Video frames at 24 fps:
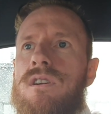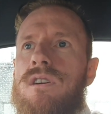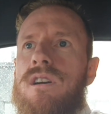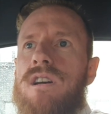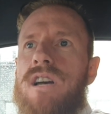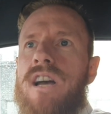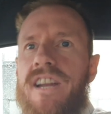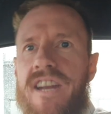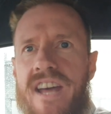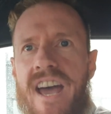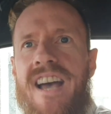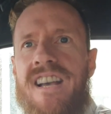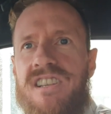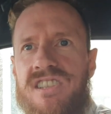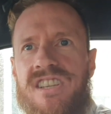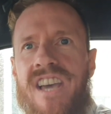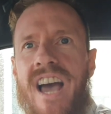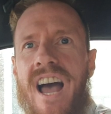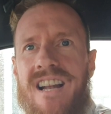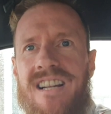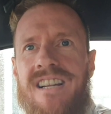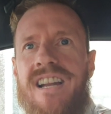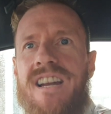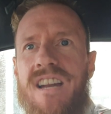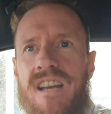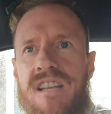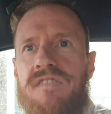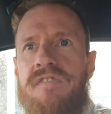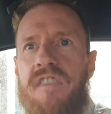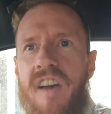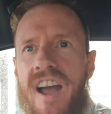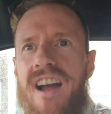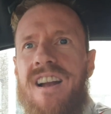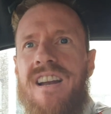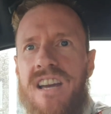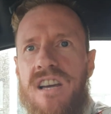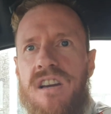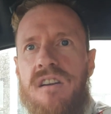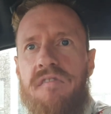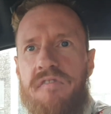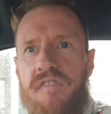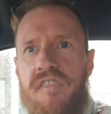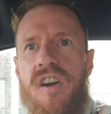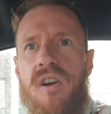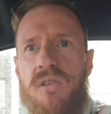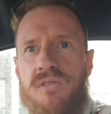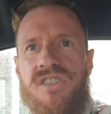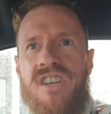It is, Kathleen. It's fairly
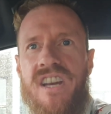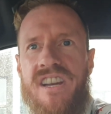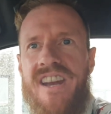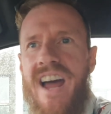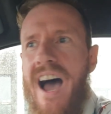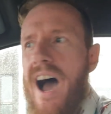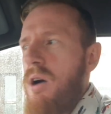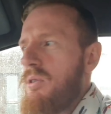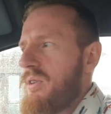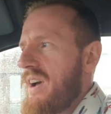confusing now,